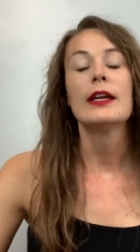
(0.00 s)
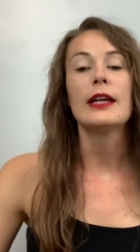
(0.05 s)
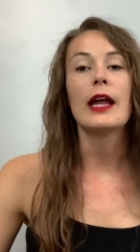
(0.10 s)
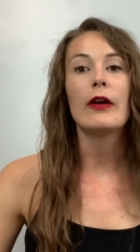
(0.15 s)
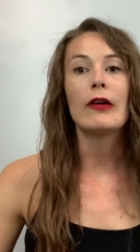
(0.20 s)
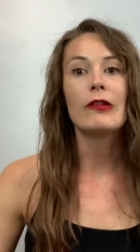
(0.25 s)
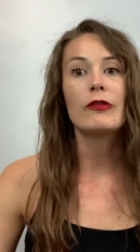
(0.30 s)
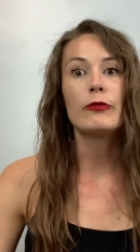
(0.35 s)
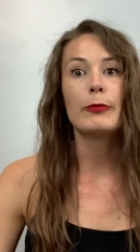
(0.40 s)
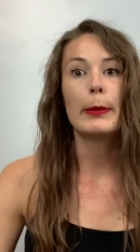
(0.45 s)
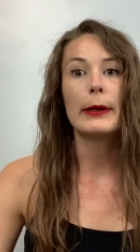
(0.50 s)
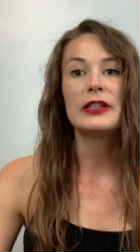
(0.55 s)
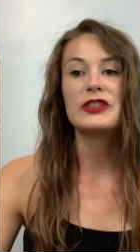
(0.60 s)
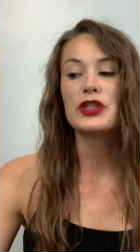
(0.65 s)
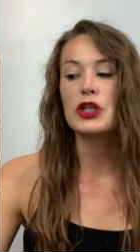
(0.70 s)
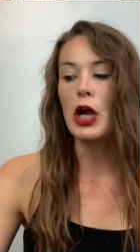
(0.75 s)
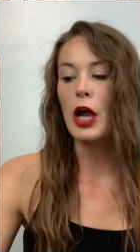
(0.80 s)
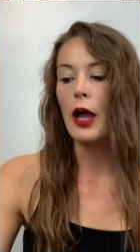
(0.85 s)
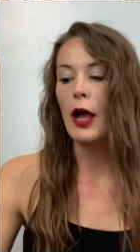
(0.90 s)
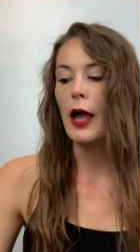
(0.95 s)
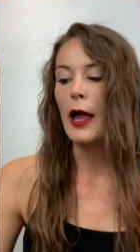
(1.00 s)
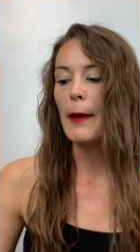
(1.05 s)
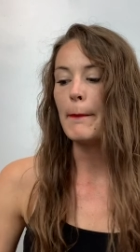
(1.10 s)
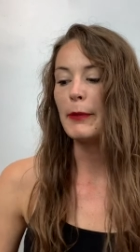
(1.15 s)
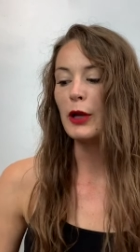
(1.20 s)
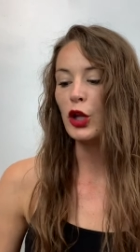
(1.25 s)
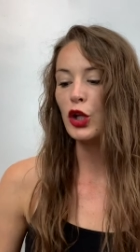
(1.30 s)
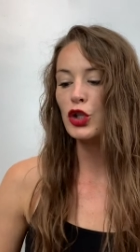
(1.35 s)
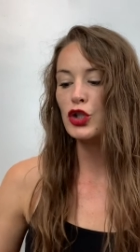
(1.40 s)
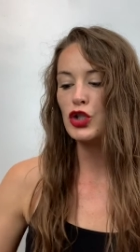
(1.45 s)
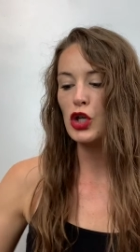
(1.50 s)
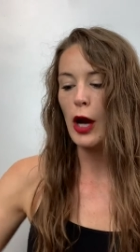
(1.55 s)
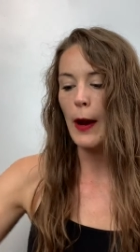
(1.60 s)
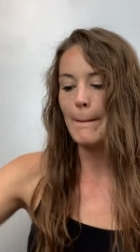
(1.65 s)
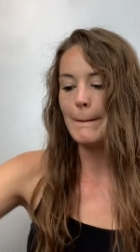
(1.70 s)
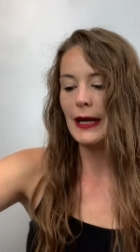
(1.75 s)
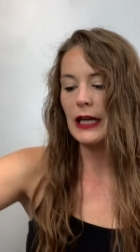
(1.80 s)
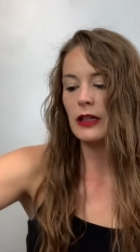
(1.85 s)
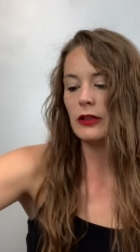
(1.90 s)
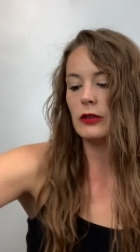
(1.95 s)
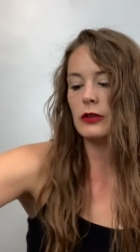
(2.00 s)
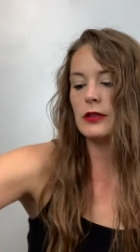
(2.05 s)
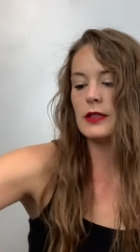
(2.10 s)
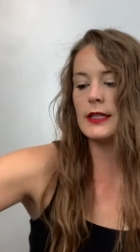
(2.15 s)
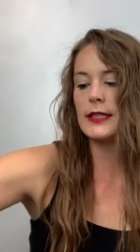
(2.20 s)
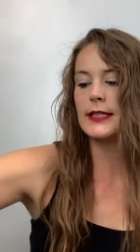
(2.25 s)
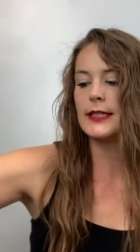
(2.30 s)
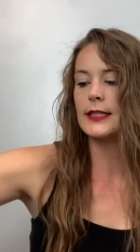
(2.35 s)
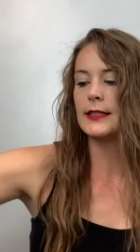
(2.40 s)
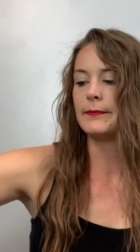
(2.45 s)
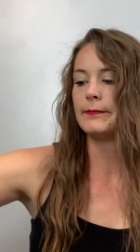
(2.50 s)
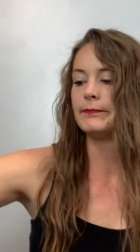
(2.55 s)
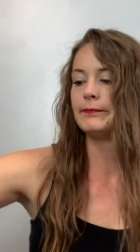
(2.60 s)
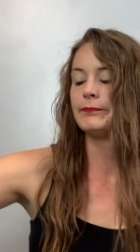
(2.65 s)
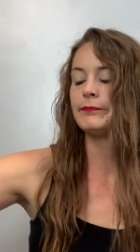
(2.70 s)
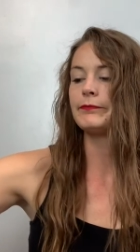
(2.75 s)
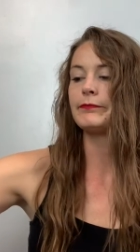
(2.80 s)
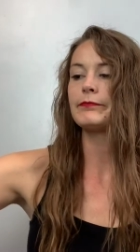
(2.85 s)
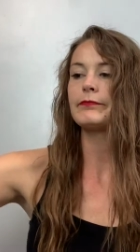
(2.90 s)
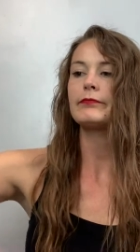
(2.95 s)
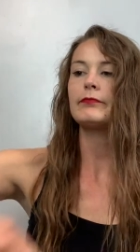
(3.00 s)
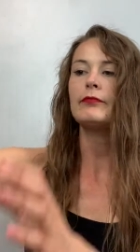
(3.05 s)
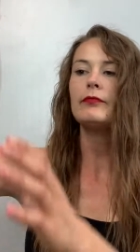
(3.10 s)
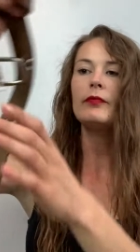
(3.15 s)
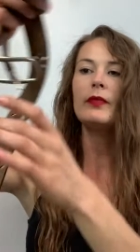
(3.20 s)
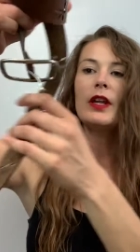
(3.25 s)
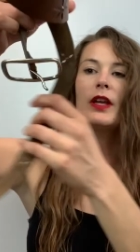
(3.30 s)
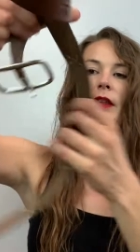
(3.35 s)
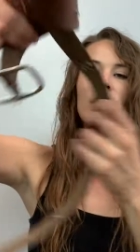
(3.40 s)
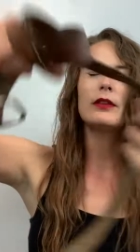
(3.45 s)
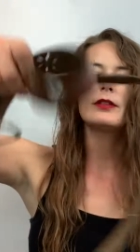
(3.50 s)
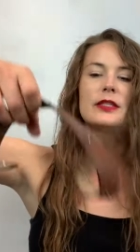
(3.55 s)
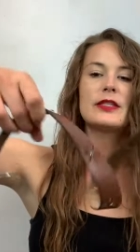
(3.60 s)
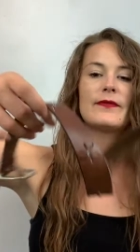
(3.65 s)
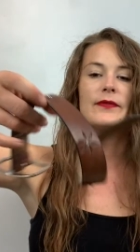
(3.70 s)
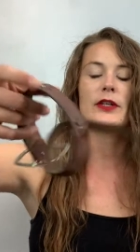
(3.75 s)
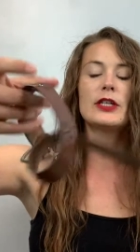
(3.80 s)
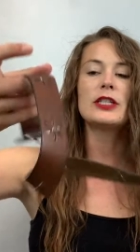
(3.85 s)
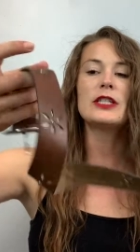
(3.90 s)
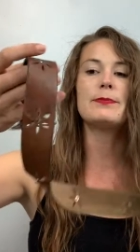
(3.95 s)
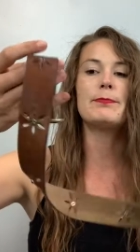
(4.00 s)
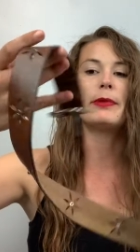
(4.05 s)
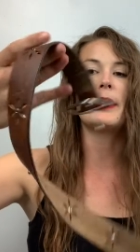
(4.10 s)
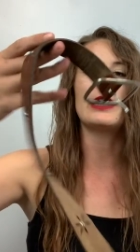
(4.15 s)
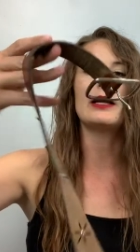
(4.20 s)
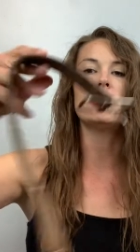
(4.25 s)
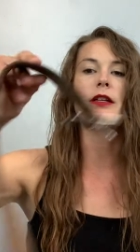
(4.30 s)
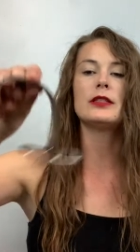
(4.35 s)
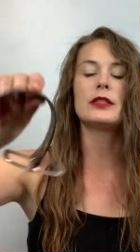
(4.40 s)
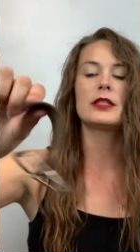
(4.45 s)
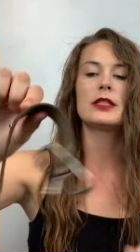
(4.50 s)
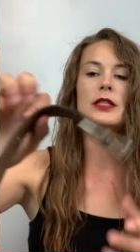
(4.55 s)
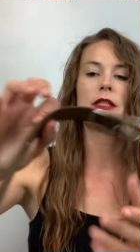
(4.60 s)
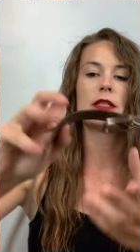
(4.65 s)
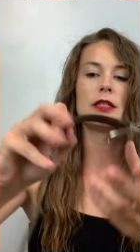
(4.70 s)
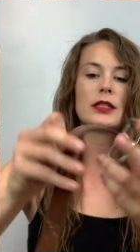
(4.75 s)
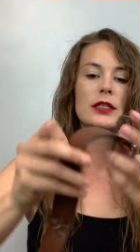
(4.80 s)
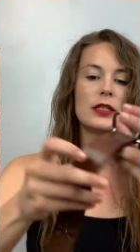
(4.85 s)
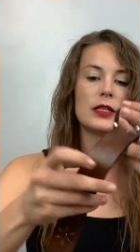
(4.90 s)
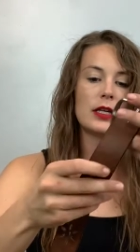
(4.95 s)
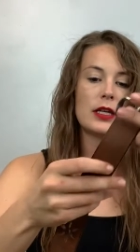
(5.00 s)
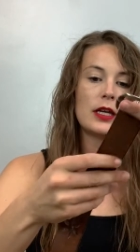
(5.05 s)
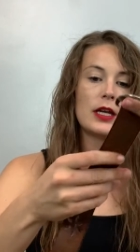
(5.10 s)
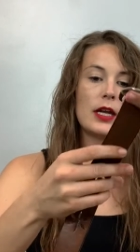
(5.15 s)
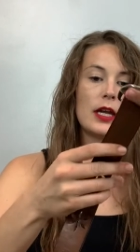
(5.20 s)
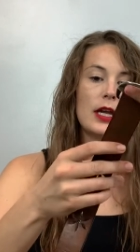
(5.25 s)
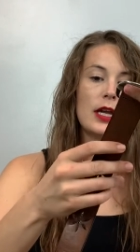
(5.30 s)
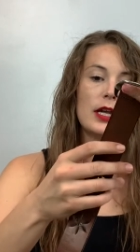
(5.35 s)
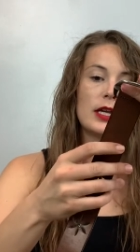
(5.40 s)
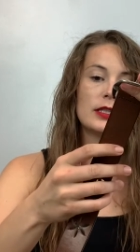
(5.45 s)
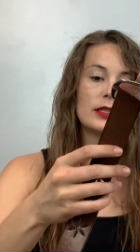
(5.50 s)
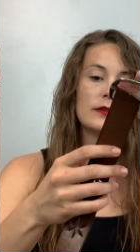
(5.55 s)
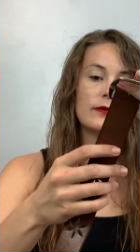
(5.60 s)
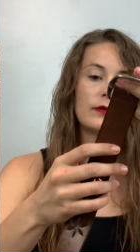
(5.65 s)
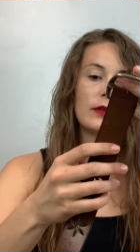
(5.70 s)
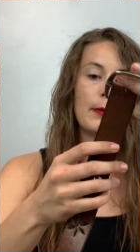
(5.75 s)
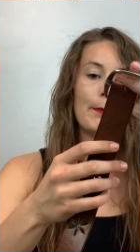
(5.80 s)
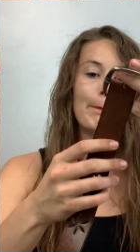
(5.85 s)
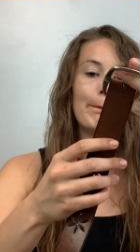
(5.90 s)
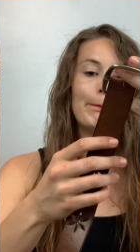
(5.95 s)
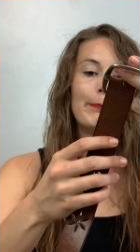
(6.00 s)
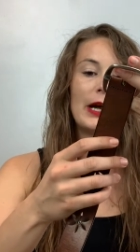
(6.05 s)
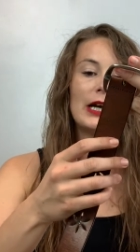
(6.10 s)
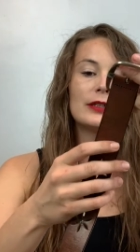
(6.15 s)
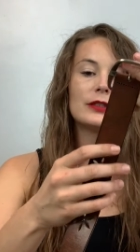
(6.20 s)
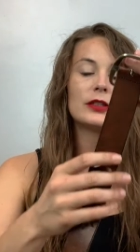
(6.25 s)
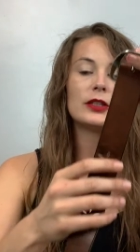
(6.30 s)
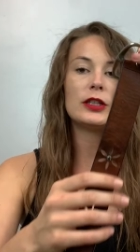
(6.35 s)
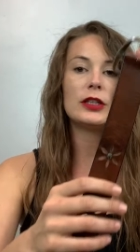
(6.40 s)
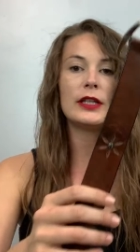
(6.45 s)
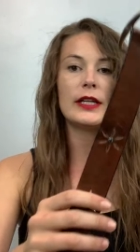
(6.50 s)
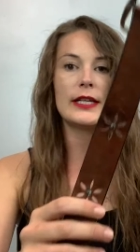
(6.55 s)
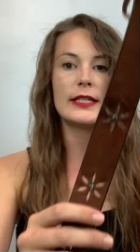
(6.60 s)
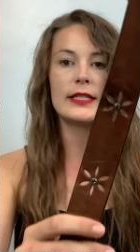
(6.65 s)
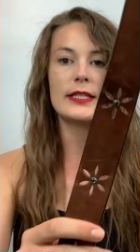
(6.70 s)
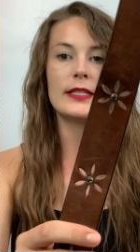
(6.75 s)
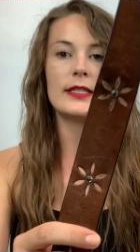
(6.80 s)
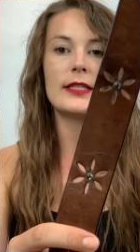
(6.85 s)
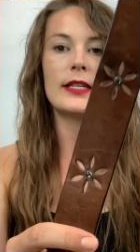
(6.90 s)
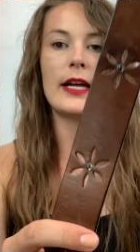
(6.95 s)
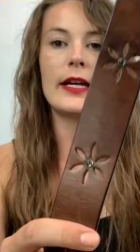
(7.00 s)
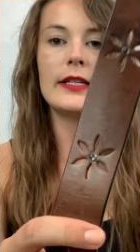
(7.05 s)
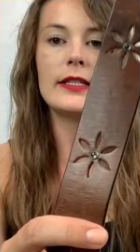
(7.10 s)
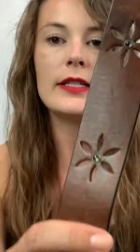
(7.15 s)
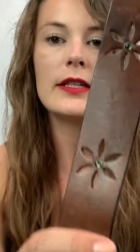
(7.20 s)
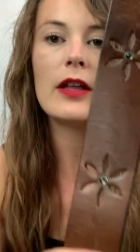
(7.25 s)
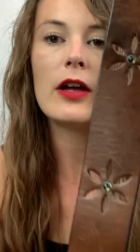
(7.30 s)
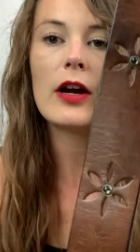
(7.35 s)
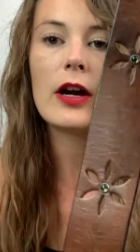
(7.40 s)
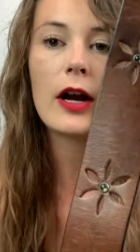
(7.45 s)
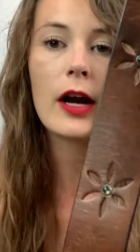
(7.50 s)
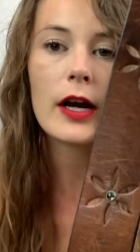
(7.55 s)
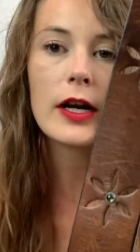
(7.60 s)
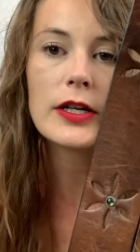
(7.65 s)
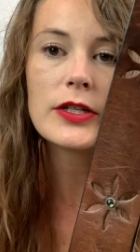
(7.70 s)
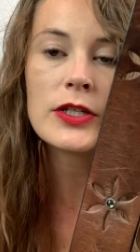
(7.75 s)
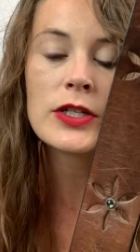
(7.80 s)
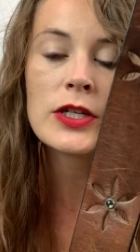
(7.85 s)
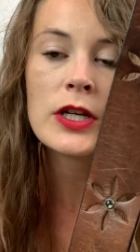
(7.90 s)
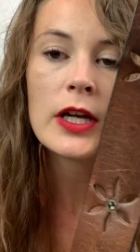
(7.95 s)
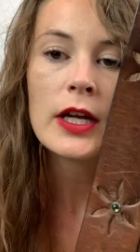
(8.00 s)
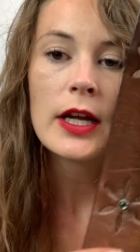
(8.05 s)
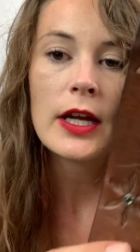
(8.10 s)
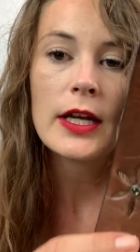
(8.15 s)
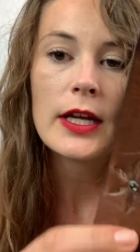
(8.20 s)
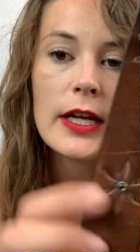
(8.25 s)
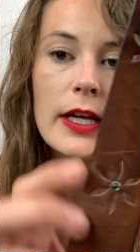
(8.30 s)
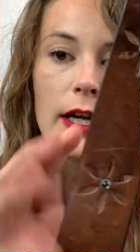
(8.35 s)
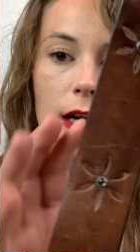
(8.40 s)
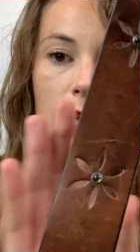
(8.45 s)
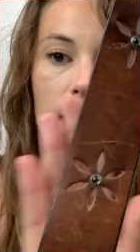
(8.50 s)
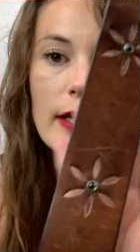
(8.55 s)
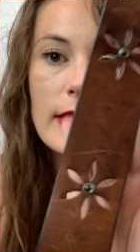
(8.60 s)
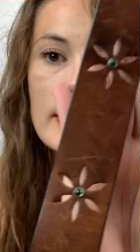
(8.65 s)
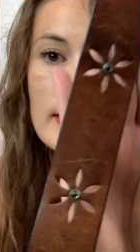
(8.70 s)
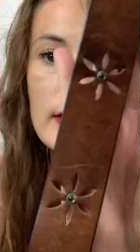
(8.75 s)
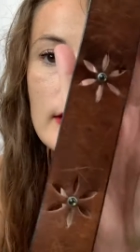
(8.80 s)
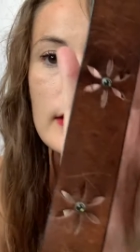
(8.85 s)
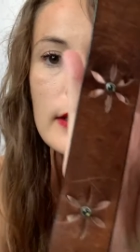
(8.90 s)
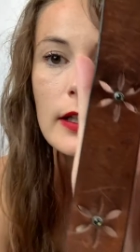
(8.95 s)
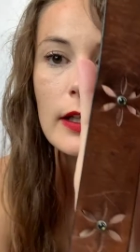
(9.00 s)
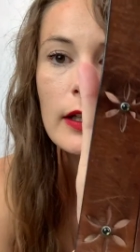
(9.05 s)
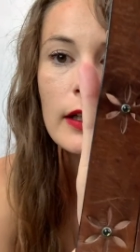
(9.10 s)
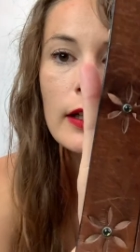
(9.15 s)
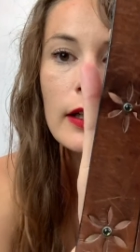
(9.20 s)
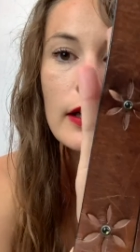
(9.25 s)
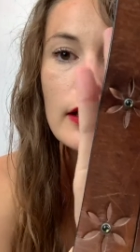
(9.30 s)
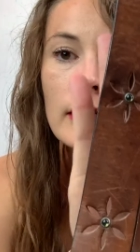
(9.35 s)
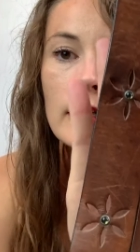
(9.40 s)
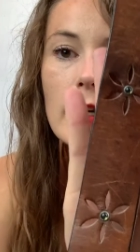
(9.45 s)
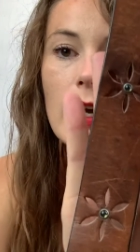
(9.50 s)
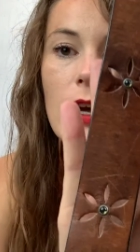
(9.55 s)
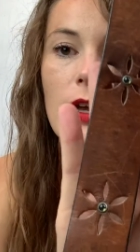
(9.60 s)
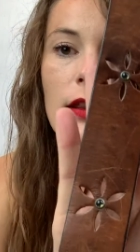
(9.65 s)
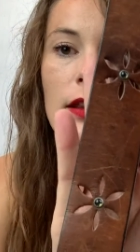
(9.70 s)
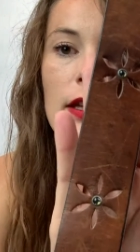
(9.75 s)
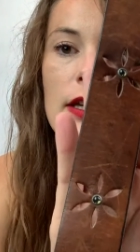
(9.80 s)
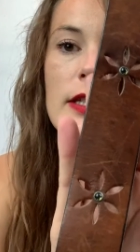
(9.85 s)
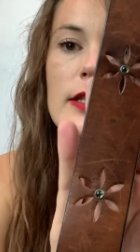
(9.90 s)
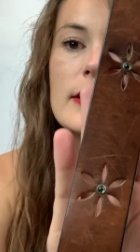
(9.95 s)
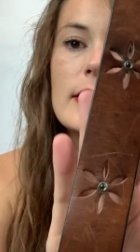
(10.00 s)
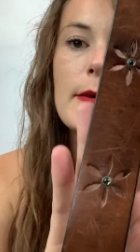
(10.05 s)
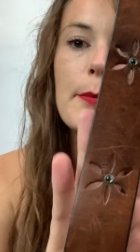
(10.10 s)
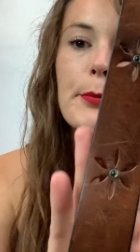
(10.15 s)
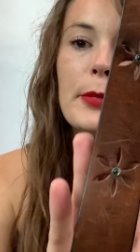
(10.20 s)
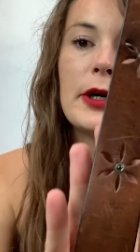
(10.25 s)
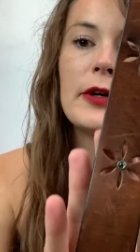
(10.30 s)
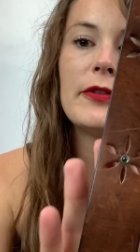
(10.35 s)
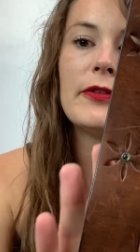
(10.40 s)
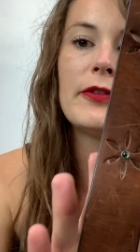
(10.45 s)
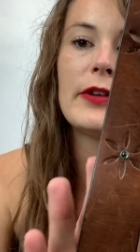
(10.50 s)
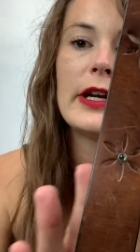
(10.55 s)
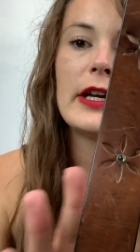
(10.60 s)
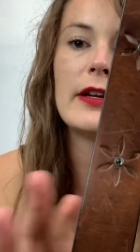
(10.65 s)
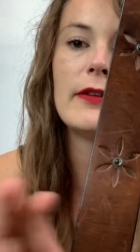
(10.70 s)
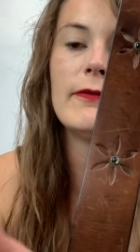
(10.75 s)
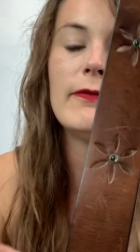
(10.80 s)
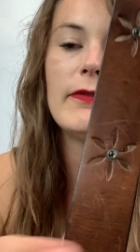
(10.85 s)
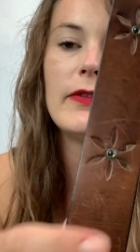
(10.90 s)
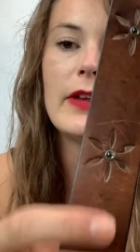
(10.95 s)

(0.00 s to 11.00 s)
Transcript: now I have a bunch, a bunch of belts. This first belt is from Buckle. It's a size large, and it's got these perforated